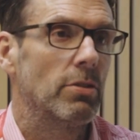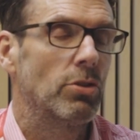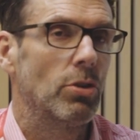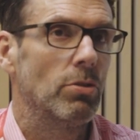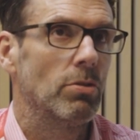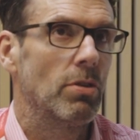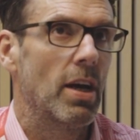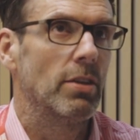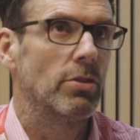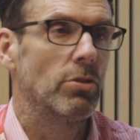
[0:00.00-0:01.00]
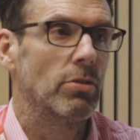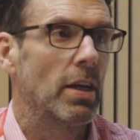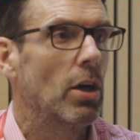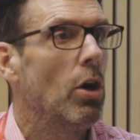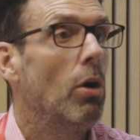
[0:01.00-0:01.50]
certain
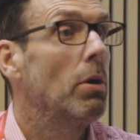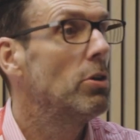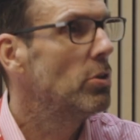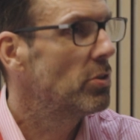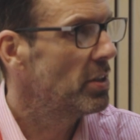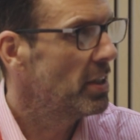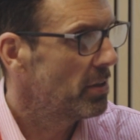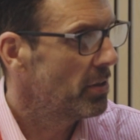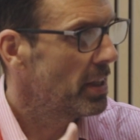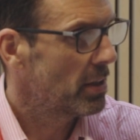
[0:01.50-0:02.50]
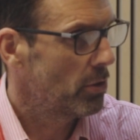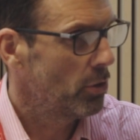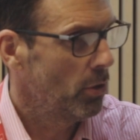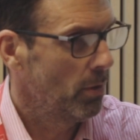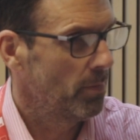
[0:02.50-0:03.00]
answers like, oh, I used an internet
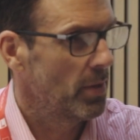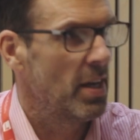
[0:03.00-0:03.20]
tool.